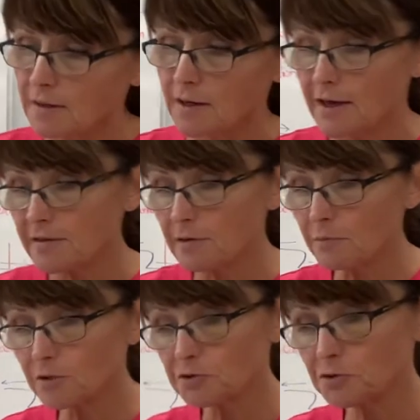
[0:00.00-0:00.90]
and then
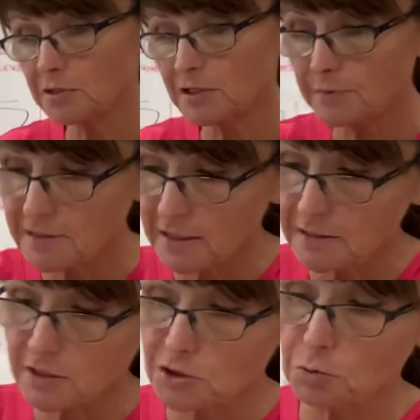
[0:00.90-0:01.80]
with a true TB skin
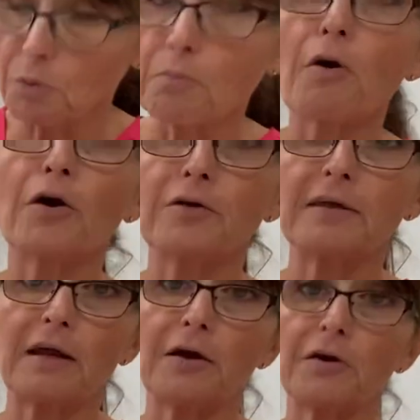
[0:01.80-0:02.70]
test, you will mark
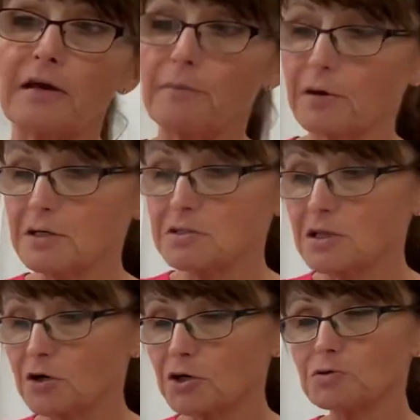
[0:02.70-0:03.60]
that area because the
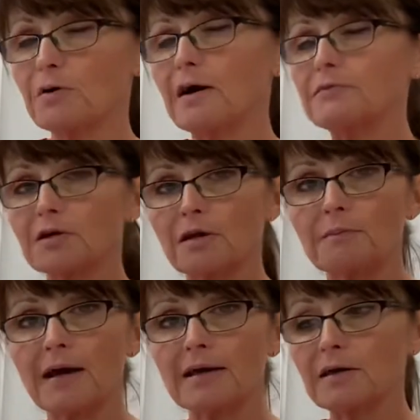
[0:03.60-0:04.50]
nurse will have to come
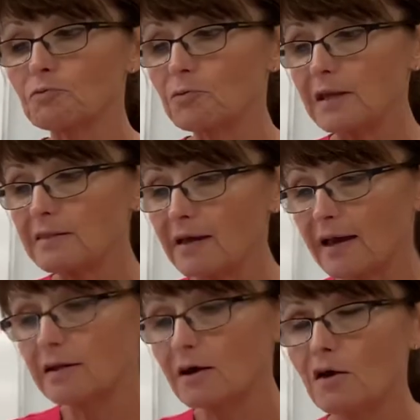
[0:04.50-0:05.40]
back and read
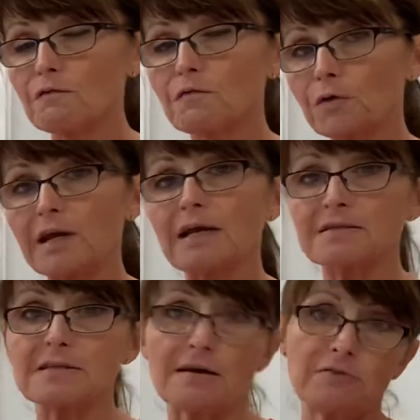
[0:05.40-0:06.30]
that 48 to
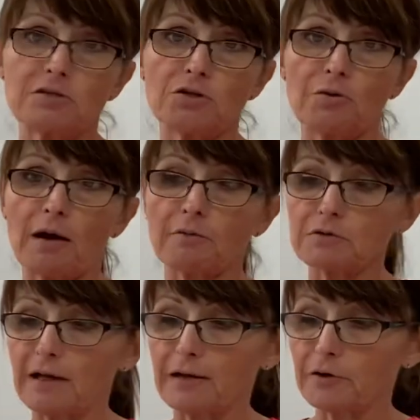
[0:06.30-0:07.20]
72 hours
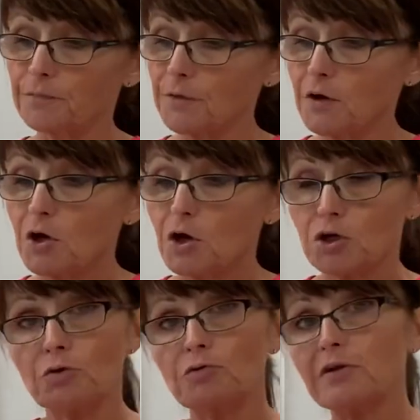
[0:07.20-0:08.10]
later.
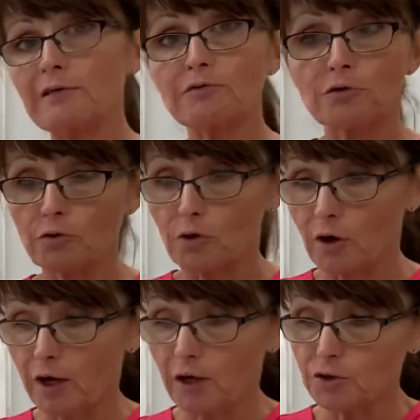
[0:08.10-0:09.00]
You never
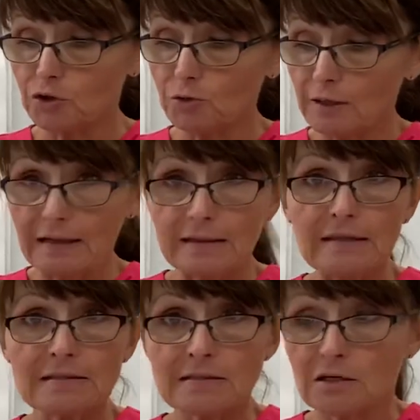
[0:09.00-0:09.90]
uh, do it like
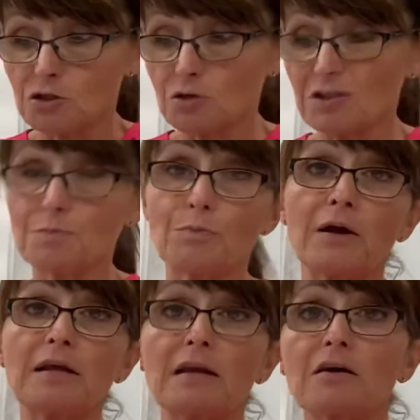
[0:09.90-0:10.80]
this because you could spread
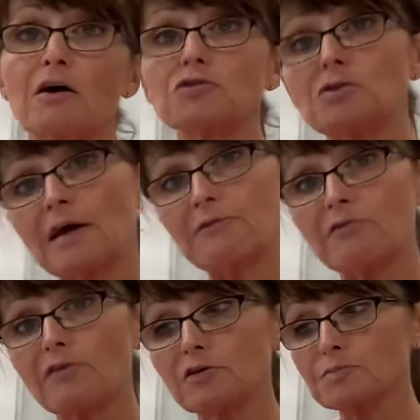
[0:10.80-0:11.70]
it and cause you to have a
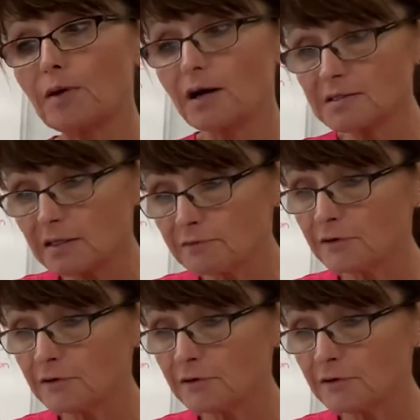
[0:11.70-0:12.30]
false positive.